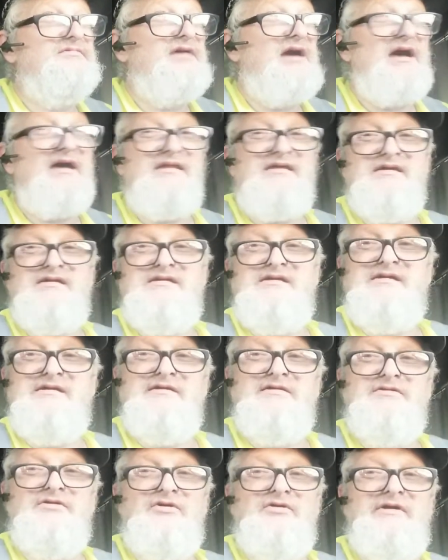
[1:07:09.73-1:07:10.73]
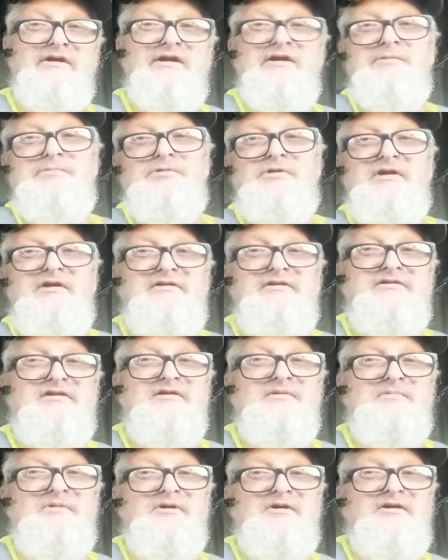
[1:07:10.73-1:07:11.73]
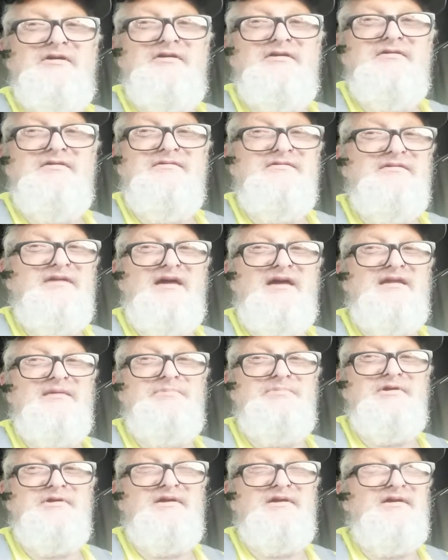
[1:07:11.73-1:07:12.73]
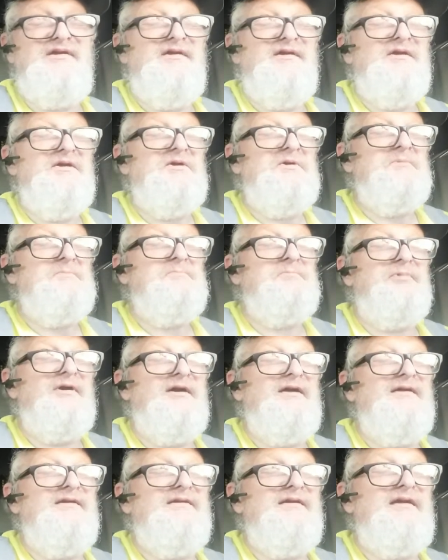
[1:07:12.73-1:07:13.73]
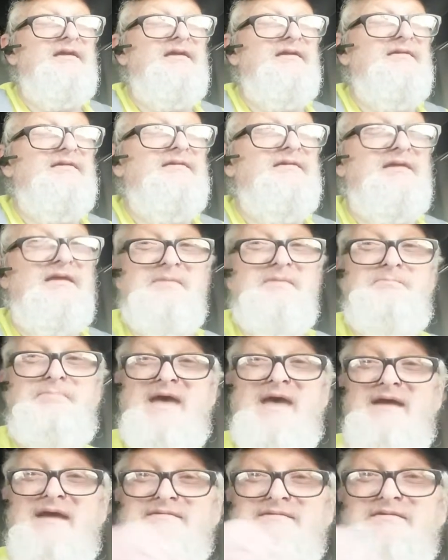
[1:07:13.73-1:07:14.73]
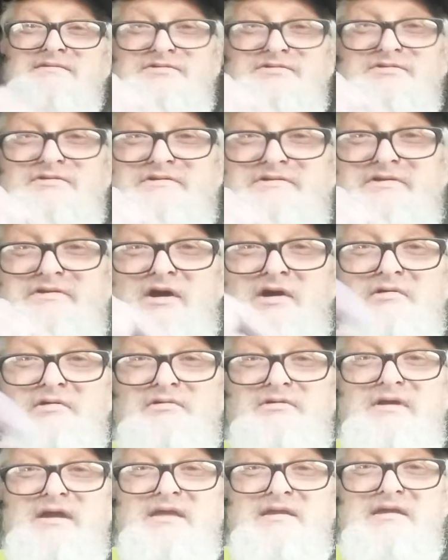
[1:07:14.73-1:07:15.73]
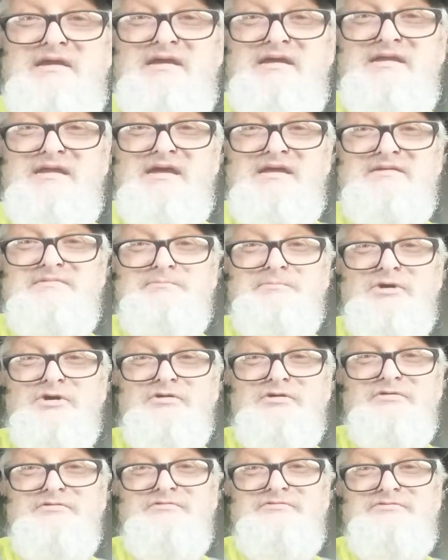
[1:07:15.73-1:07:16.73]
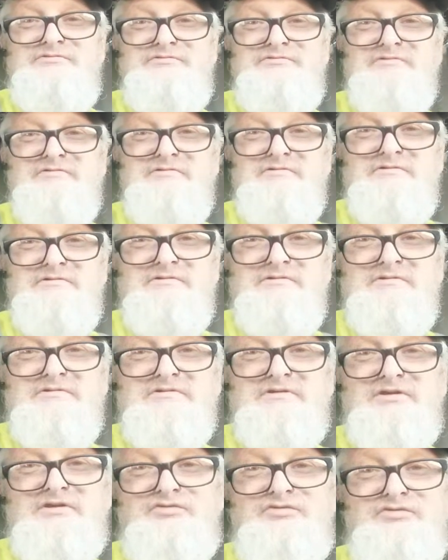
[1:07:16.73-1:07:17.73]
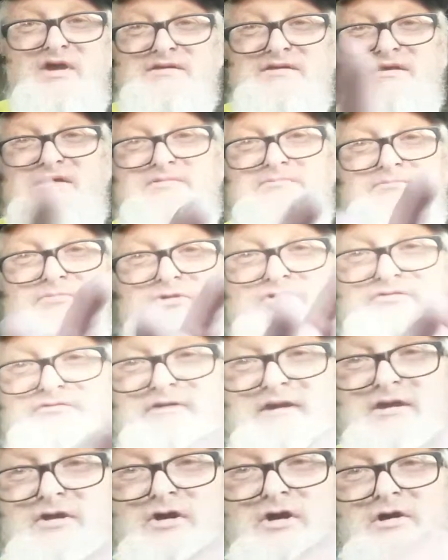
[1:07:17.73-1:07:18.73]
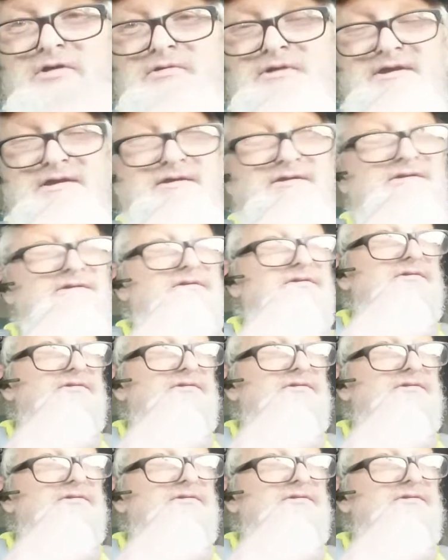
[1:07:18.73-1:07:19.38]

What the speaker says: I didn't hear no air brakes come on, not a bit. But he backed into his hole, and he didn't move. The truck didn't move at all, right?